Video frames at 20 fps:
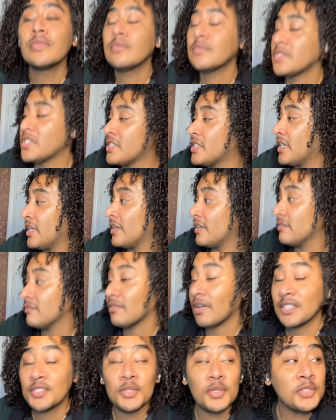See,
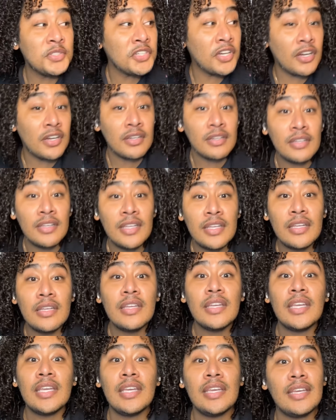I told y'all.
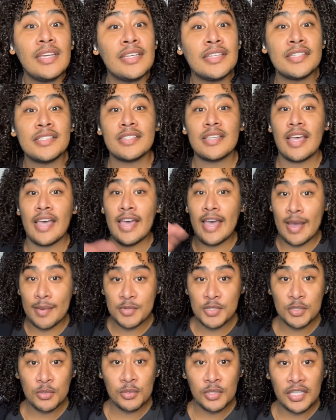He is
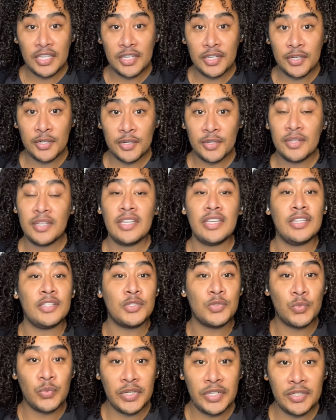absolutely here. He
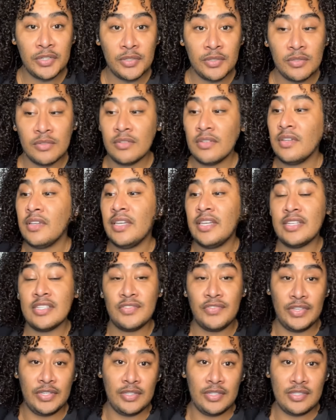is real. He
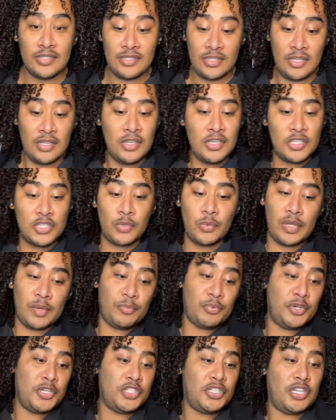has feelings. So we
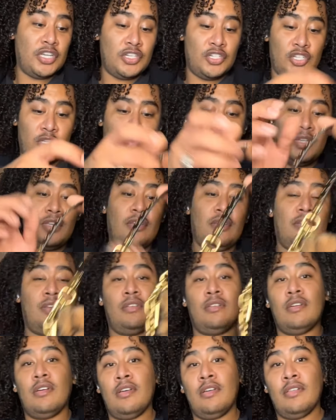appreciate Jimmy
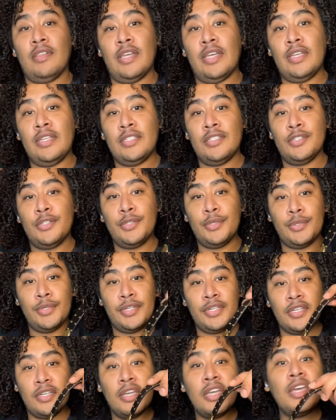and all that he's
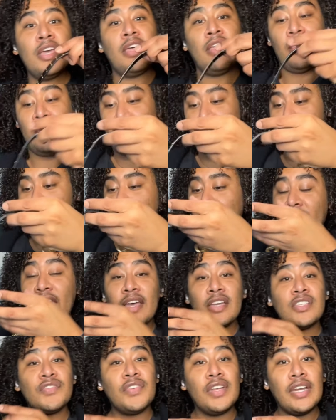doing. This
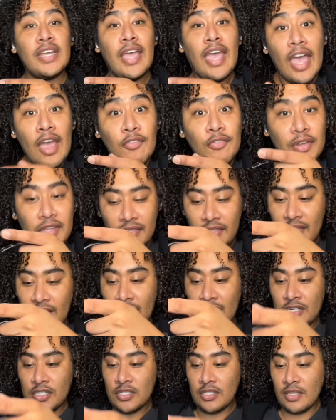bag is doing everything.
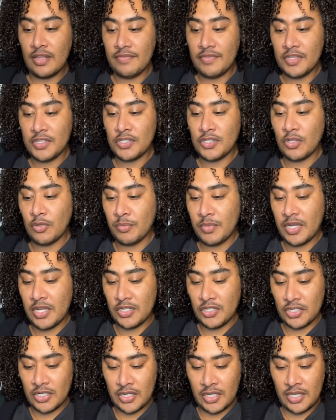I just love this so
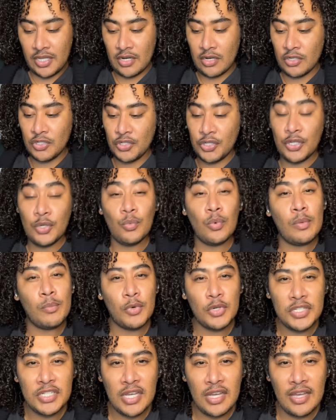much. And again, I'll show you one
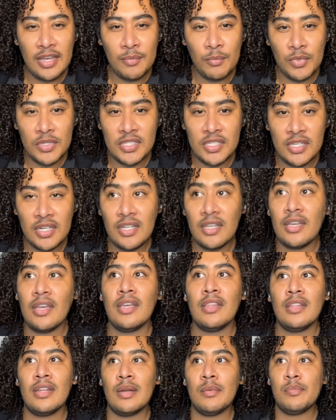more time what's in it,
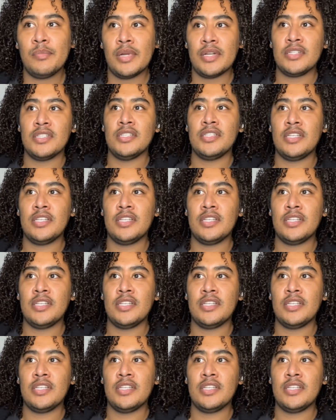and then I'm about to